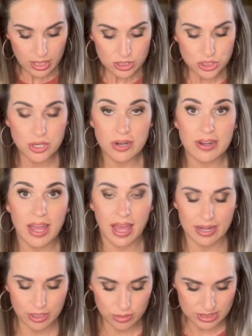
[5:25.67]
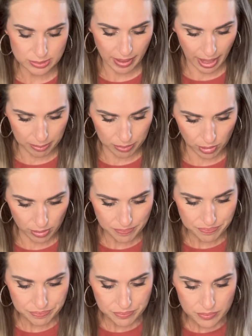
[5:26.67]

Sugared Honeycrisp apple,